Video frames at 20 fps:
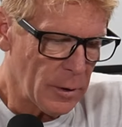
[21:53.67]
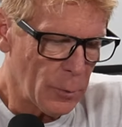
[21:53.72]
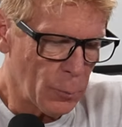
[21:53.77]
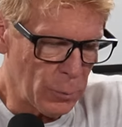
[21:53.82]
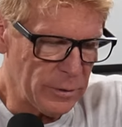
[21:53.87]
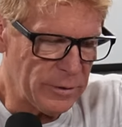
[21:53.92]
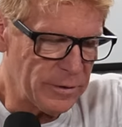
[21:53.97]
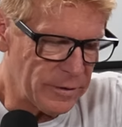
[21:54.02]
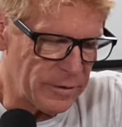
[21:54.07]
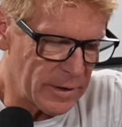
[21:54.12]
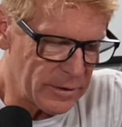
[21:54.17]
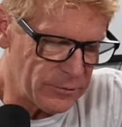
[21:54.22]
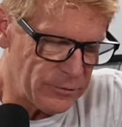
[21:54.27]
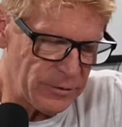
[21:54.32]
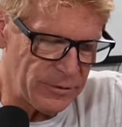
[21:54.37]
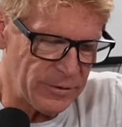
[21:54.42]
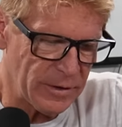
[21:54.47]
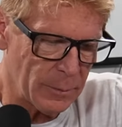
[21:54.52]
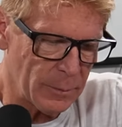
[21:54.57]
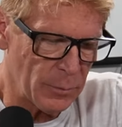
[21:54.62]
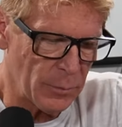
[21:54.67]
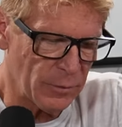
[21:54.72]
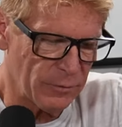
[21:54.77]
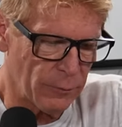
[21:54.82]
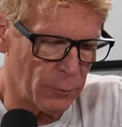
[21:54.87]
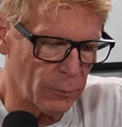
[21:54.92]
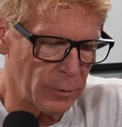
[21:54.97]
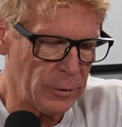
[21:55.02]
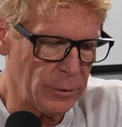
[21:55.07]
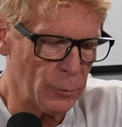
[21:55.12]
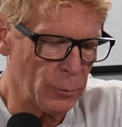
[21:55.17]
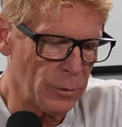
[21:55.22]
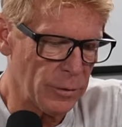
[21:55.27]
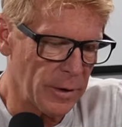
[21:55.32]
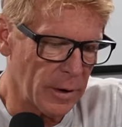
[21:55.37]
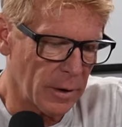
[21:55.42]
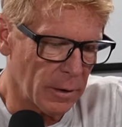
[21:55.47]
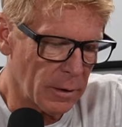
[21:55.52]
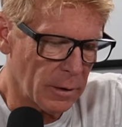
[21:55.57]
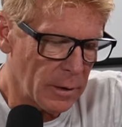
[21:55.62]
We did that GTM before you were
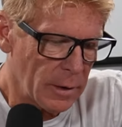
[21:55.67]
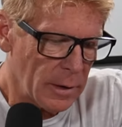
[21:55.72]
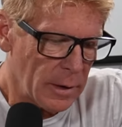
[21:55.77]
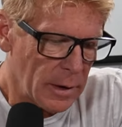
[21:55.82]
there. Mm-hmm.